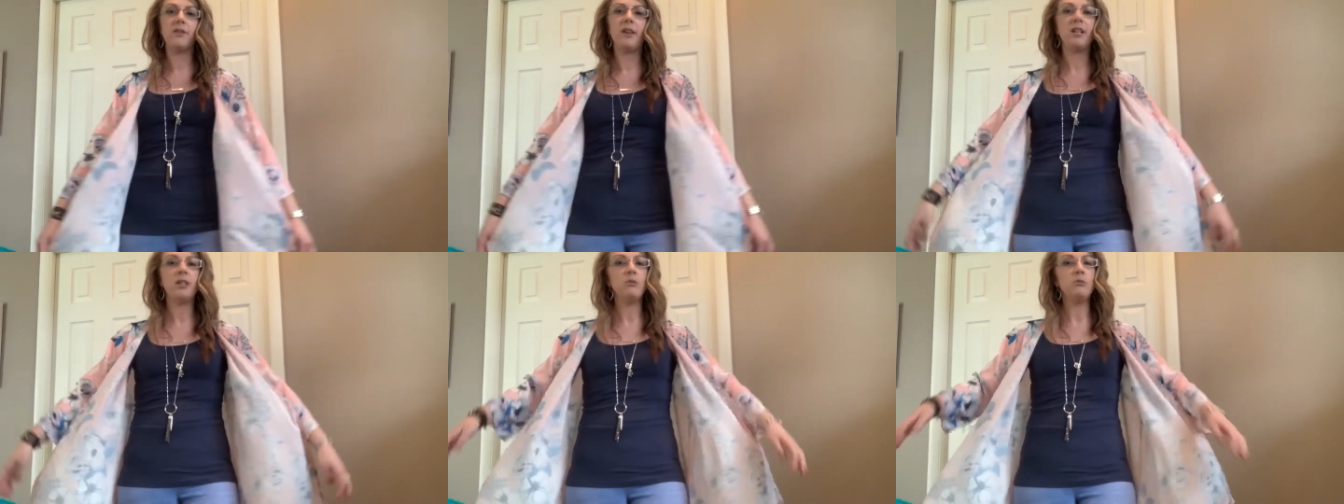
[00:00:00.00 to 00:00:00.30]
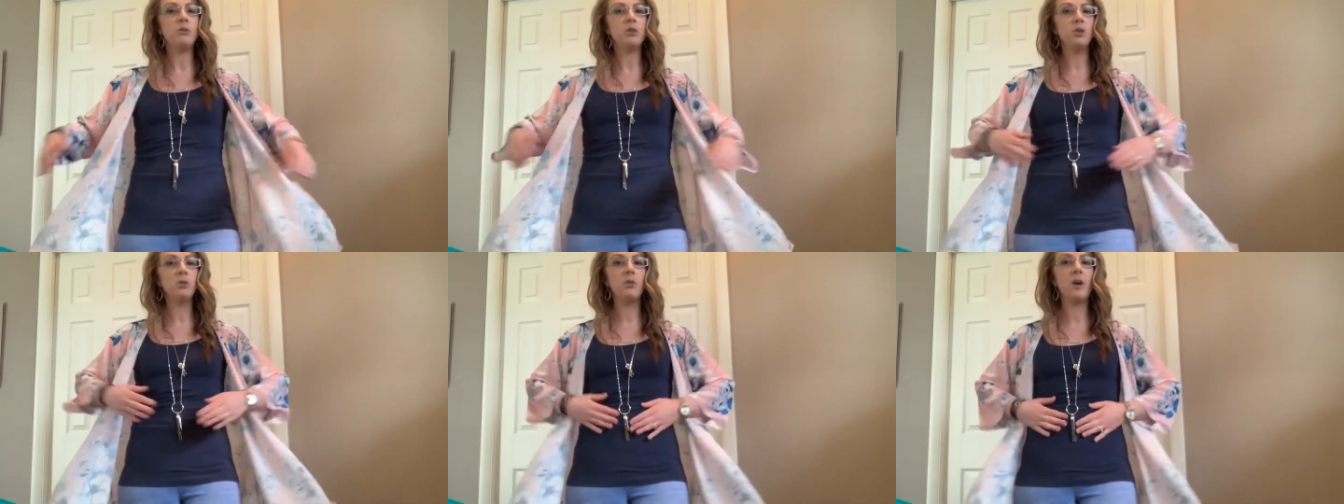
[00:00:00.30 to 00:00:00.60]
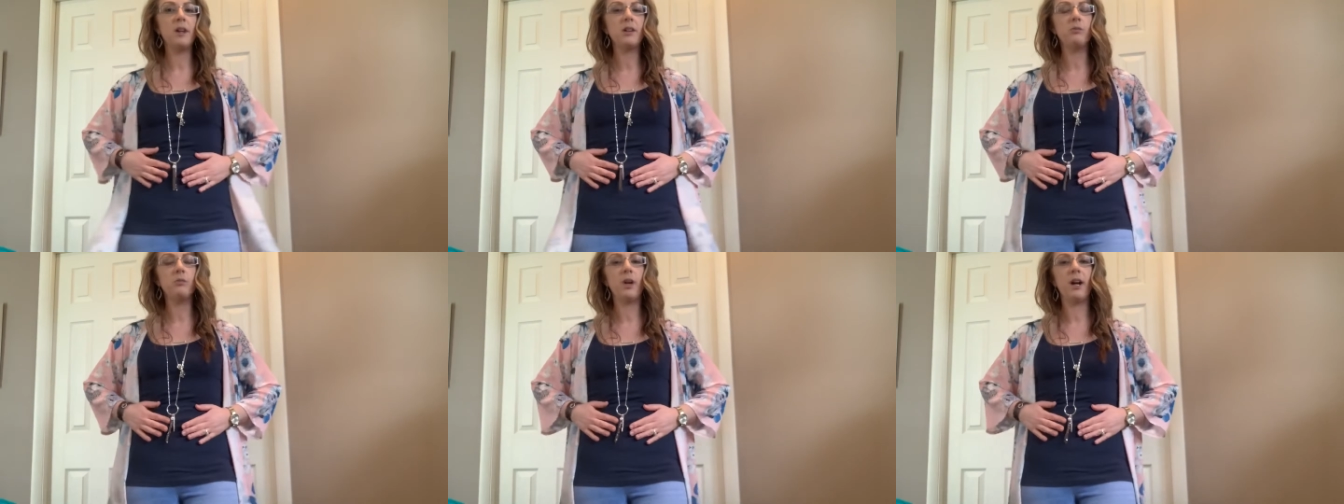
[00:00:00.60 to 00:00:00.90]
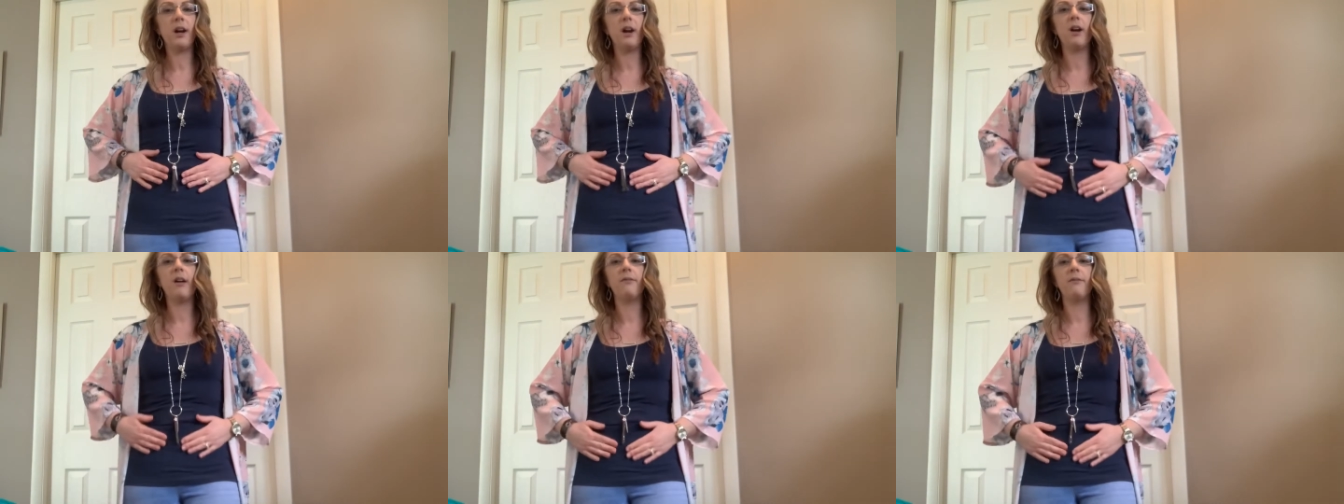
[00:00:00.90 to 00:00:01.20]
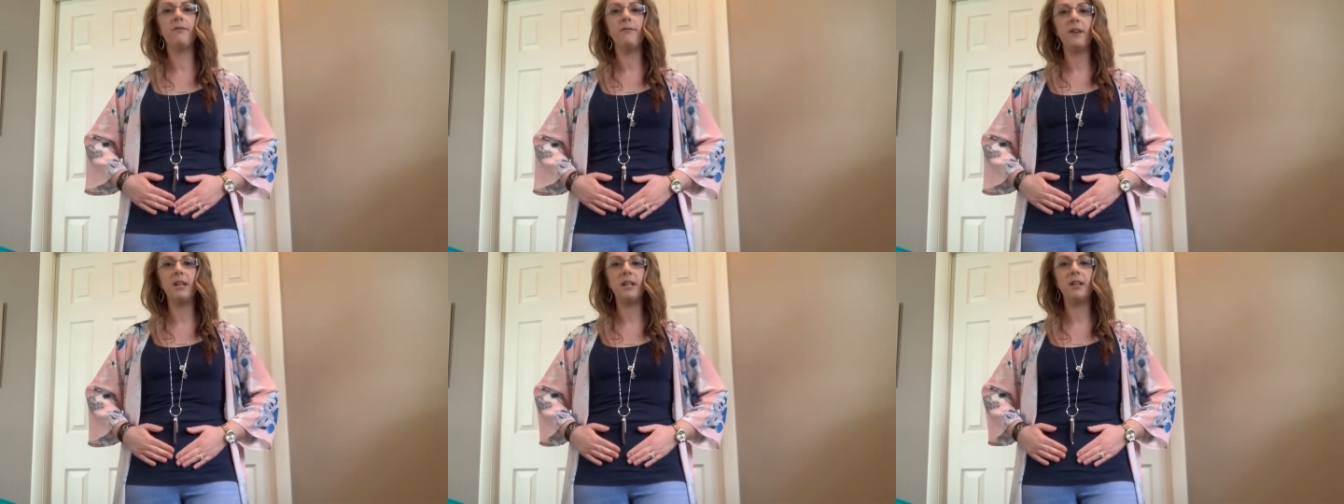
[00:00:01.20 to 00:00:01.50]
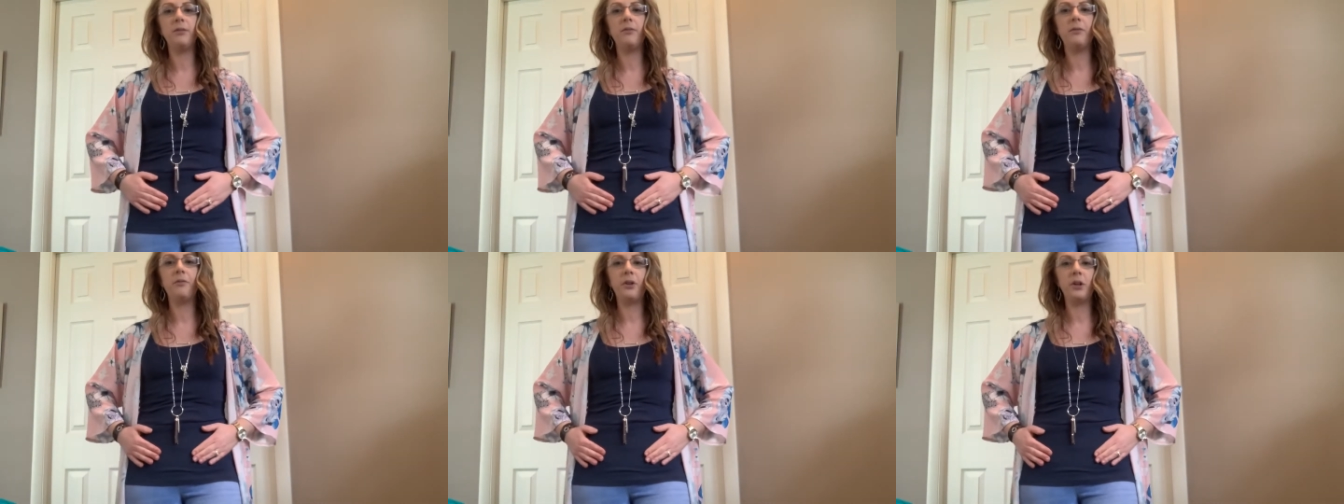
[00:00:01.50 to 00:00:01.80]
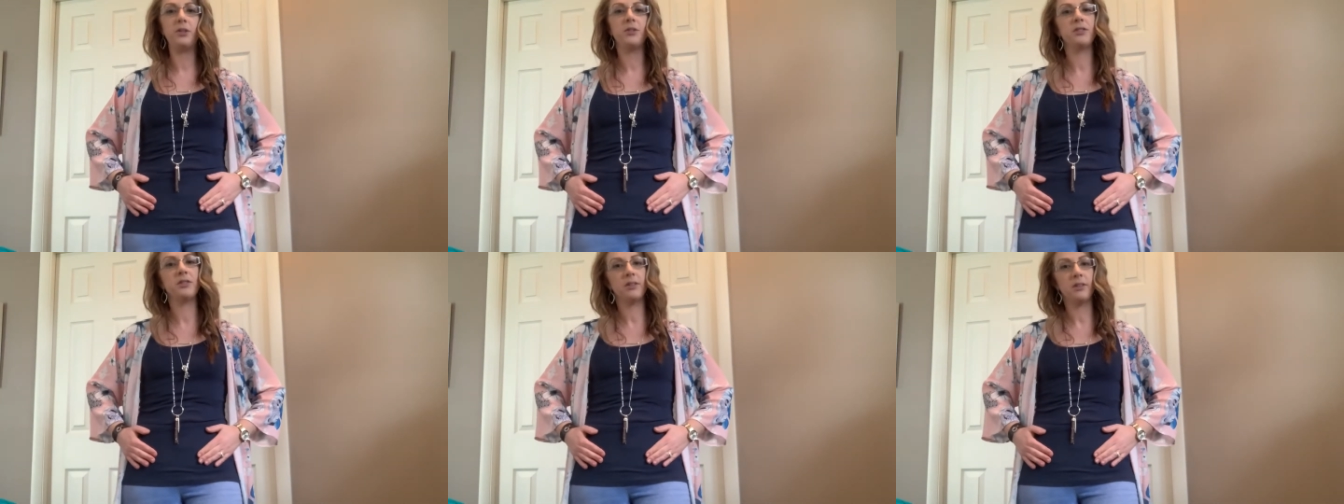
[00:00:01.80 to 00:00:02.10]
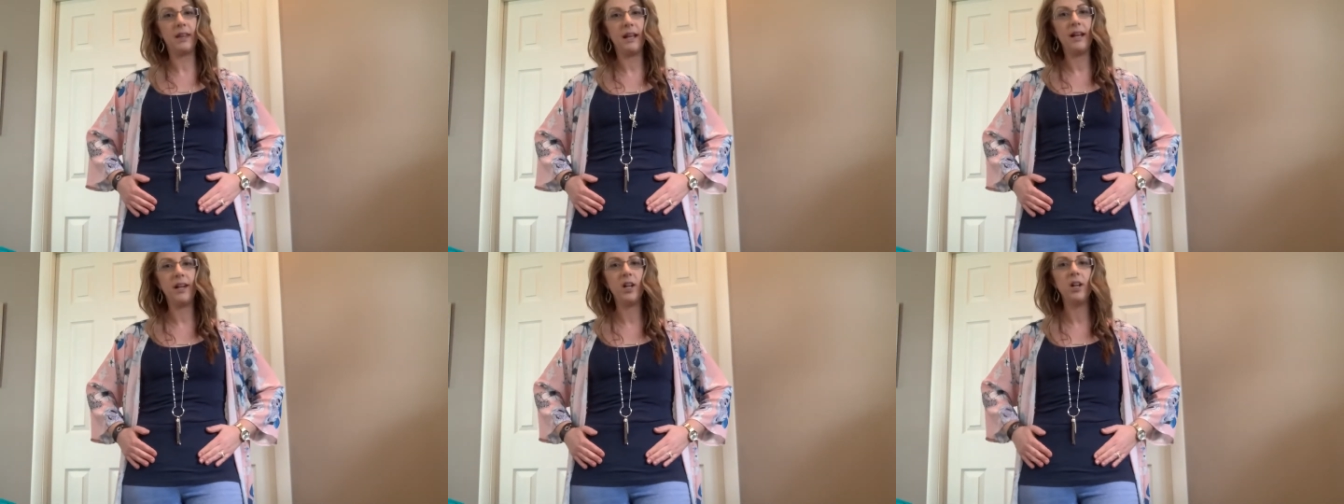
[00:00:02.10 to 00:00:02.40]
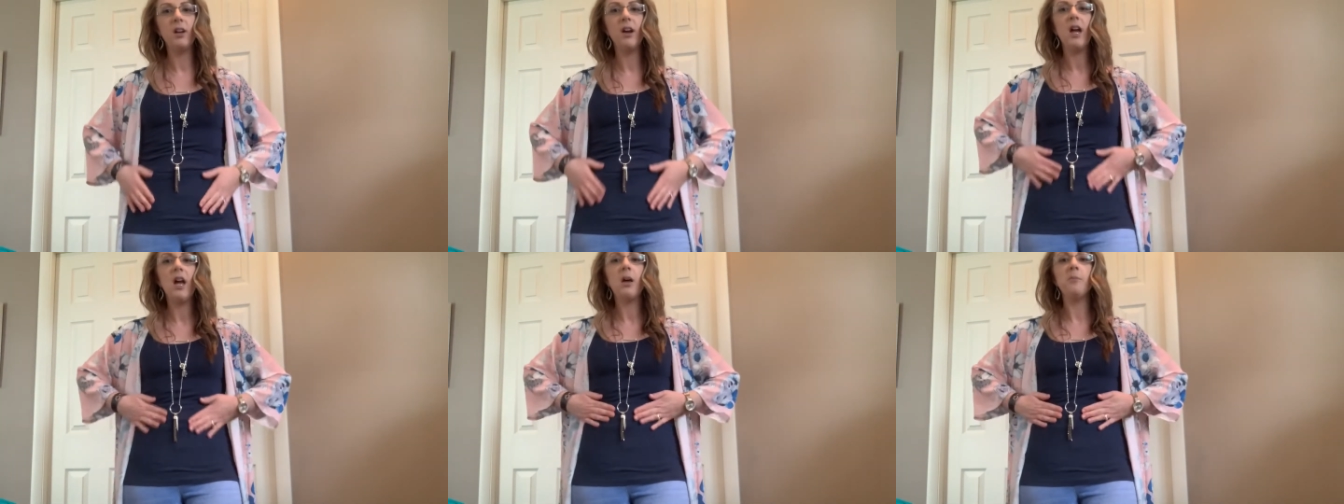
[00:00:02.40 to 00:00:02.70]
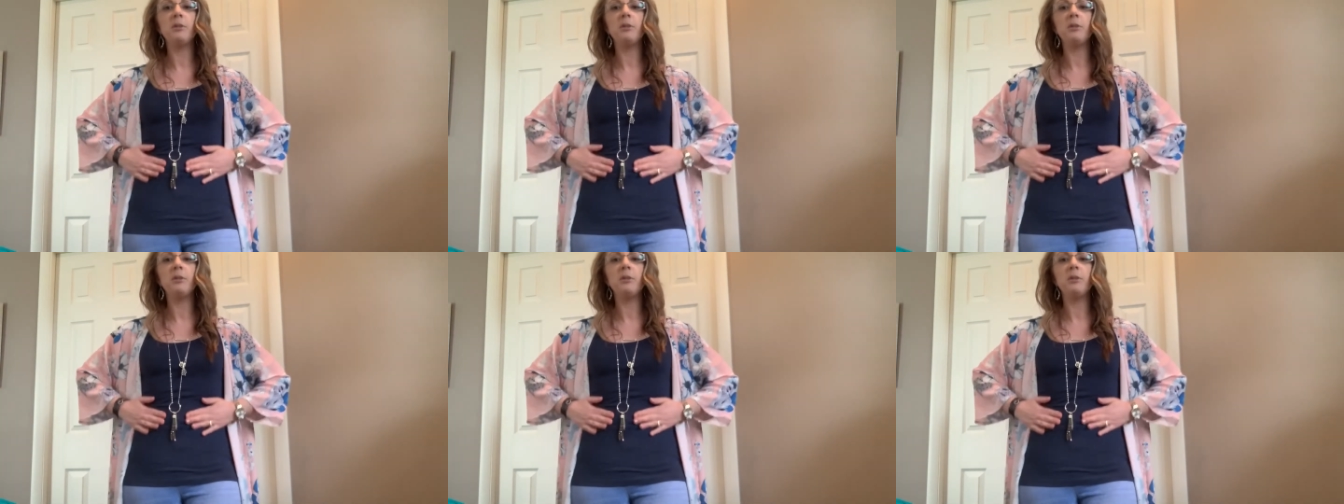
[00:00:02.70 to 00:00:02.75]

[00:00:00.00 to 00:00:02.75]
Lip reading: that you do want to wear a fitted first layer,